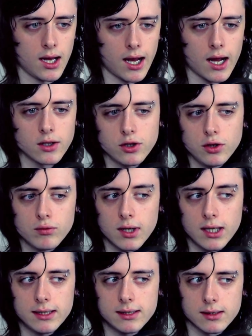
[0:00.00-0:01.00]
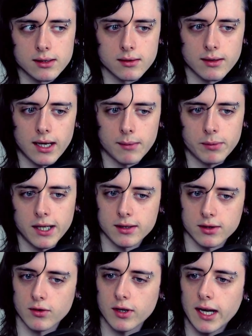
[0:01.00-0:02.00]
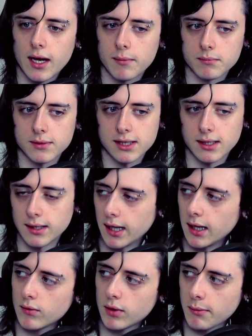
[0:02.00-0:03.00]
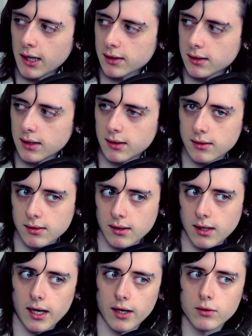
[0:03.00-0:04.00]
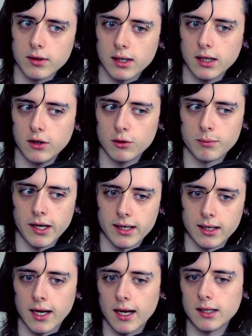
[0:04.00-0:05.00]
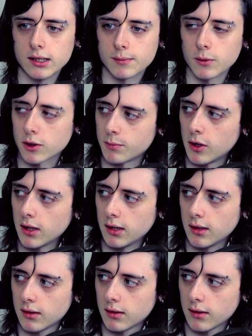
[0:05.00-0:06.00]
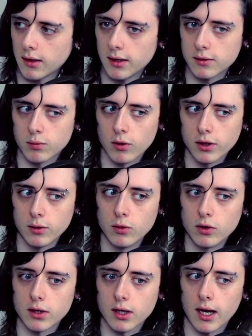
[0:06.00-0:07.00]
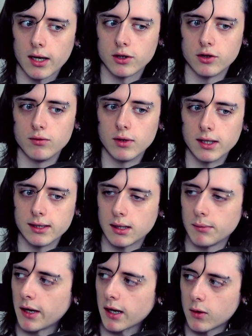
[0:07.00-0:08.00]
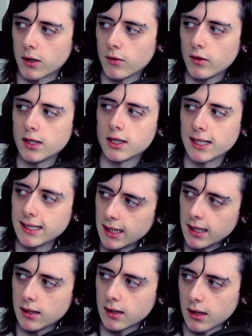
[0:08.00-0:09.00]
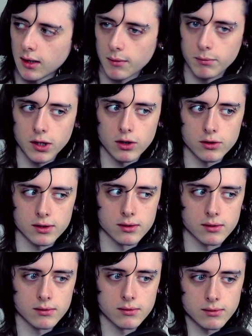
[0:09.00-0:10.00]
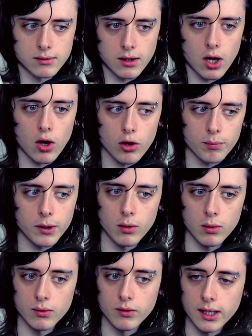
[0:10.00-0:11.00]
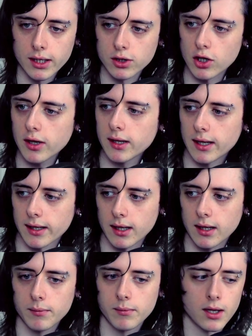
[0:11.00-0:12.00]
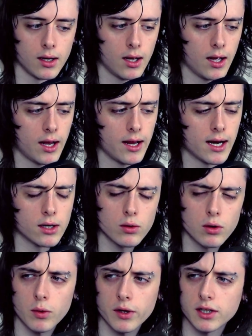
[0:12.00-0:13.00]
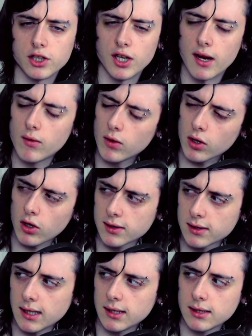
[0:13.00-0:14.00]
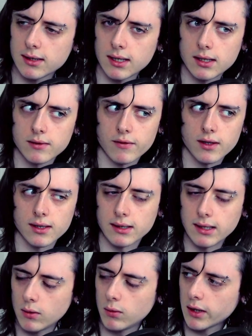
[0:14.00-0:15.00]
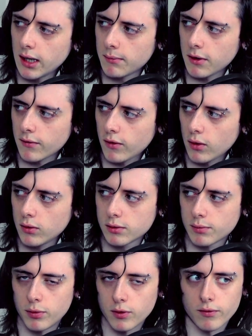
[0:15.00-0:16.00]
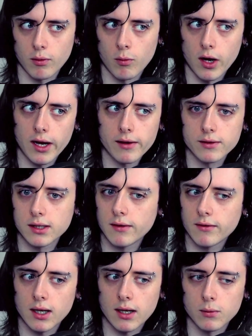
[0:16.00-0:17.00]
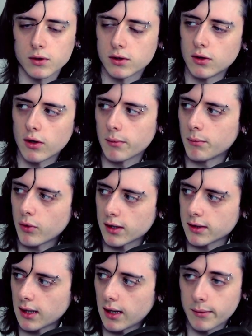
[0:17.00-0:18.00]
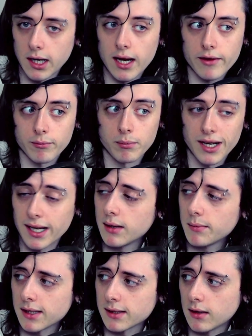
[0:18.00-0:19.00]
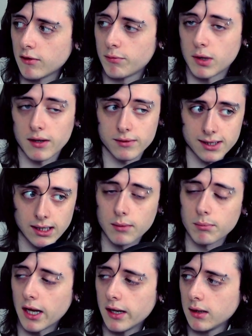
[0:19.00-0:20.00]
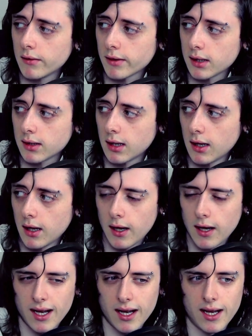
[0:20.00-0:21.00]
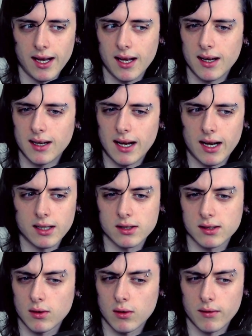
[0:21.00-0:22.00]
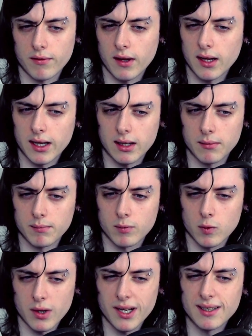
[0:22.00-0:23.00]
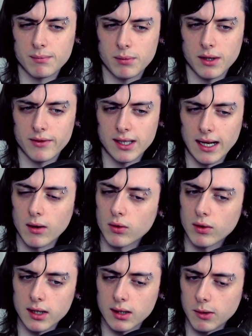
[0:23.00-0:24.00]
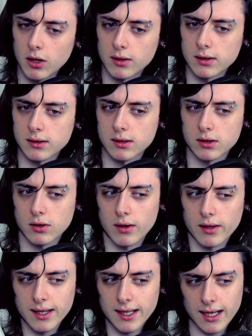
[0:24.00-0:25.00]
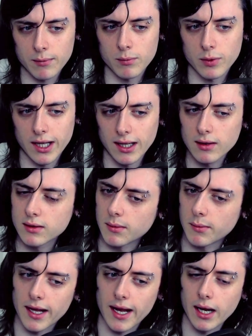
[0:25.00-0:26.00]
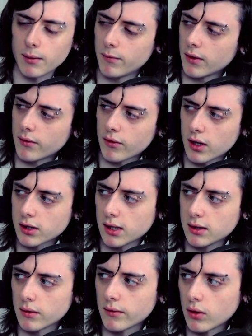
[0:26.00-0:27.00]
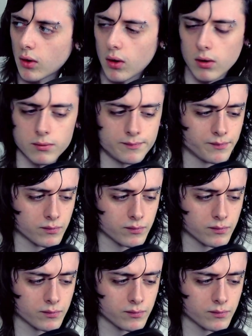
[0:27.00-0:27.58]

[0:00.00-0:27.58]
had you released that PS3 game today remastered, I don't think you'd make nearly as much money as what you would had you released it back when you originally did. Because a lot of people are really enjoying that game. And I don't know what the general consensus is for the sequel game that follows, but from what I've seen of it, I was not impressed. I mean, I haven't played it myself, but I've seen plenty of it. And I just thought it felt like quite a bit of a downgrade, to be honest. So I think that killed some of the hype for the franchise overall.